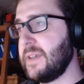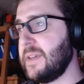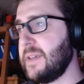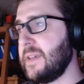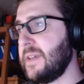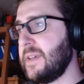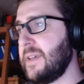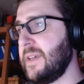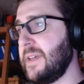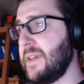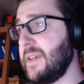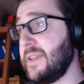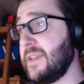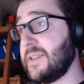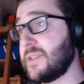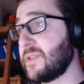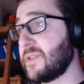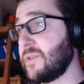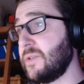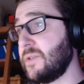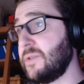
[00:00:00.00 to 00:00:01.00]
And
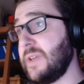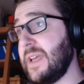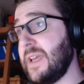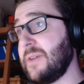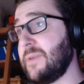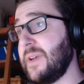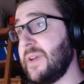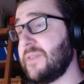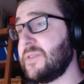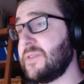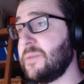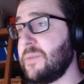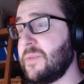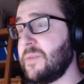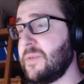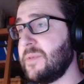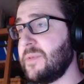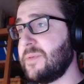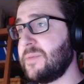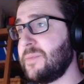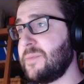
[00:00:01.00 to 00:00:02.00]
so yeah, we have to
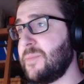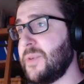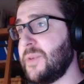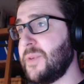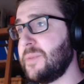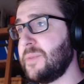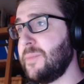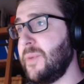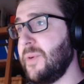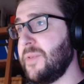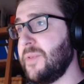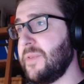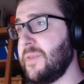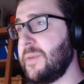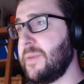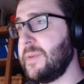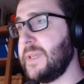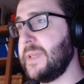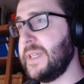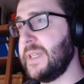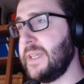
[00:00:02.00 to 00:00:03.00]
put both of them
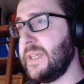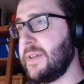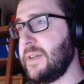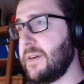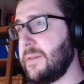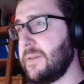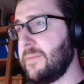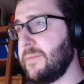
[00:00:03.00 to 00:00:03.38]
in here.